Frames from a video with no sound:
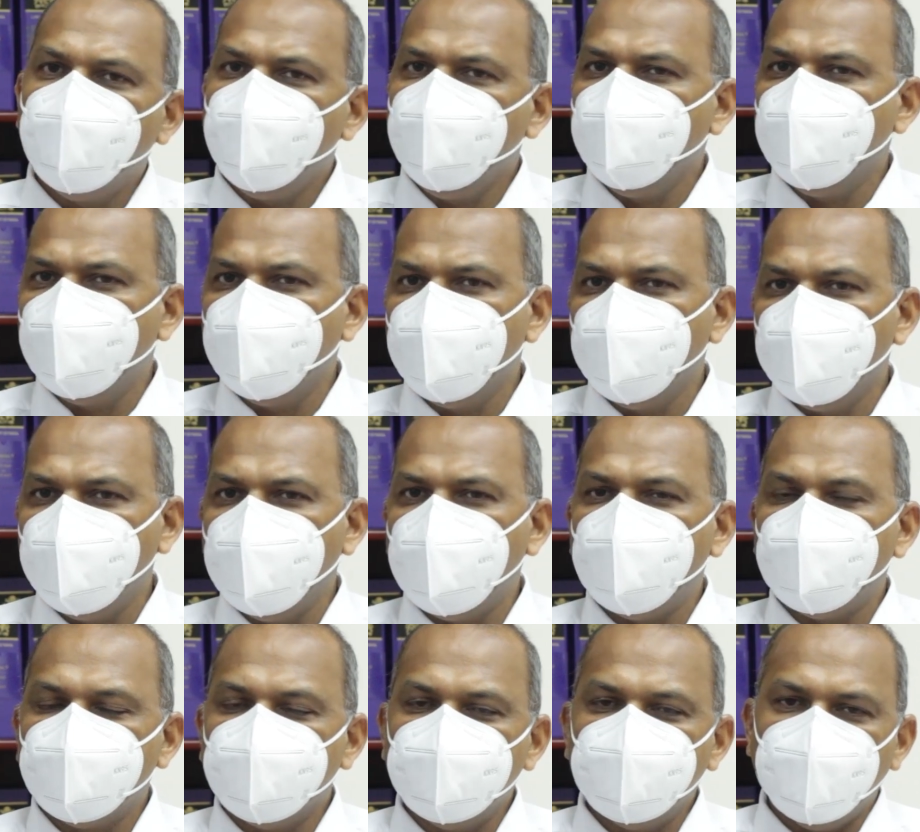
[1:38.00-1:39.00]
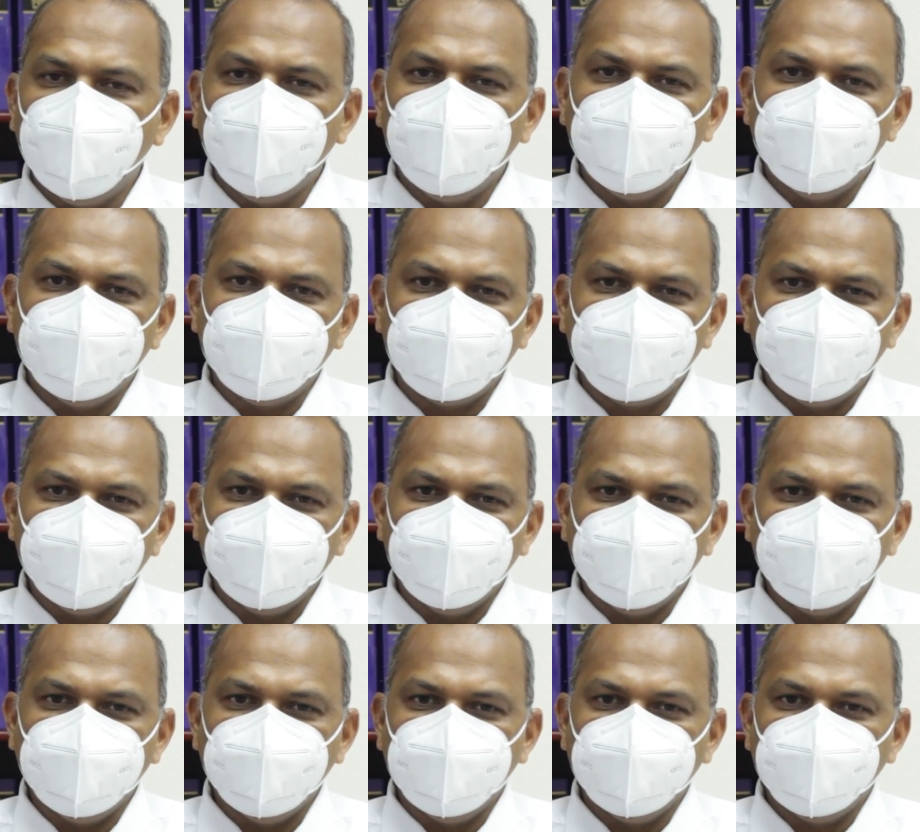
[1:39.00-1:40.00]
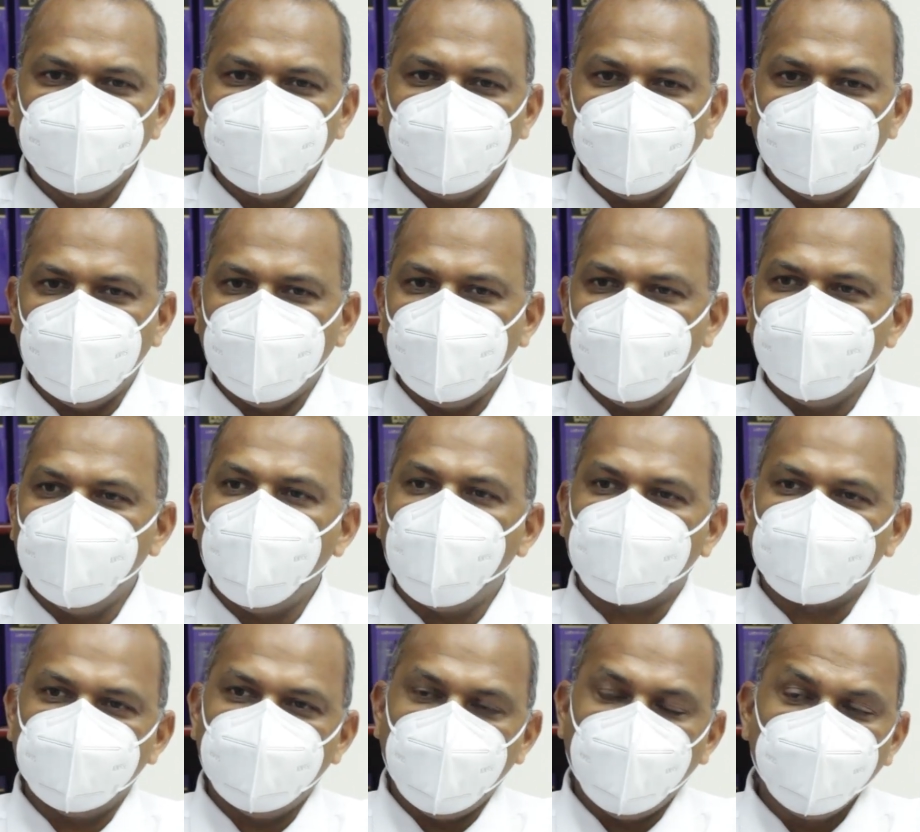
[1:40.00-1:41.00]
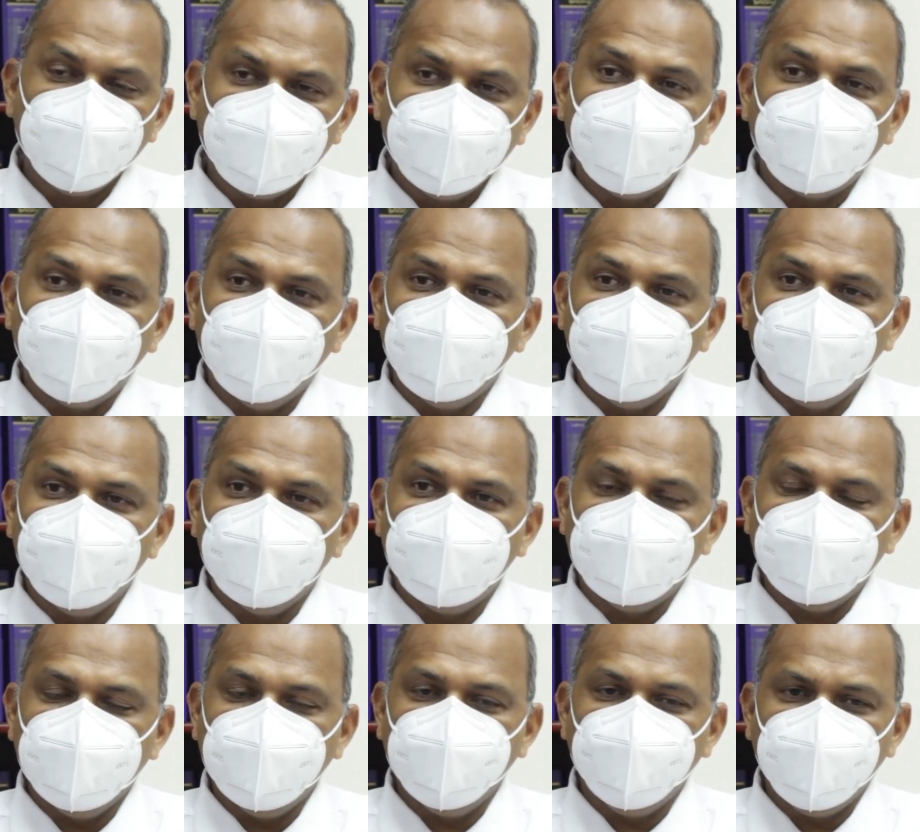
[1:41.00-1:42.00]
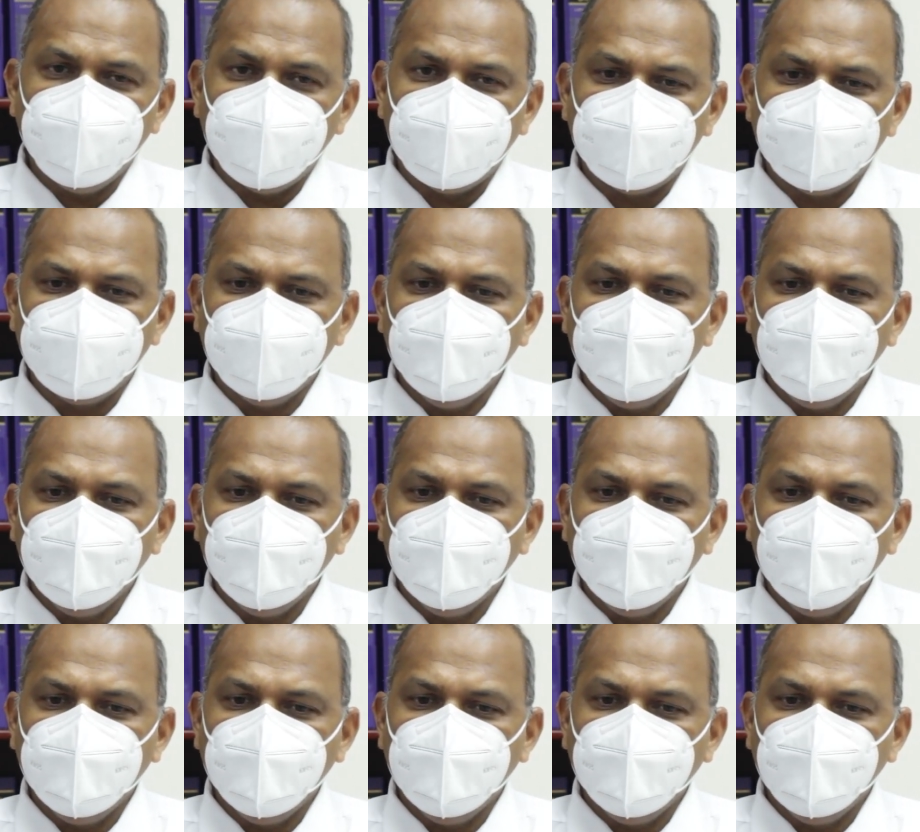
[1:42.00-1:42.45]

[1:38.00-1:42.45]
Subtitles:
only thing we haven't done is to lock down the community, but